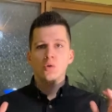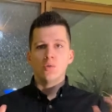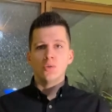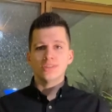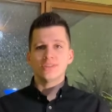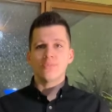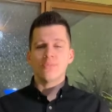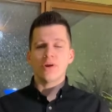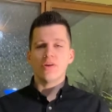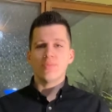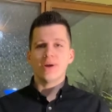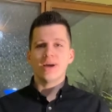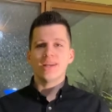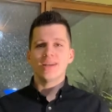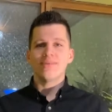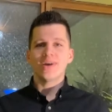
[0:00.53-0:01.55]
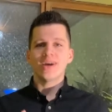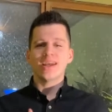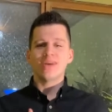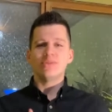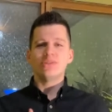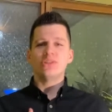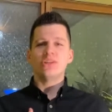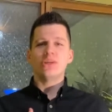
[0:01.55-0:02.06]
What's up everybody, my
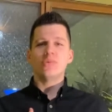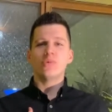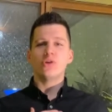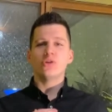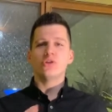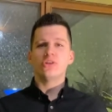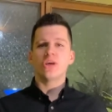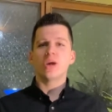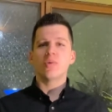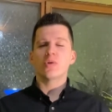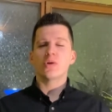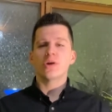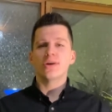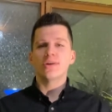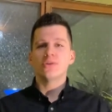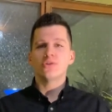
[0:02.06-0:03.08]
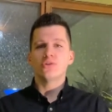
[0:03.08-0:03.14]
name is Timo and today we're going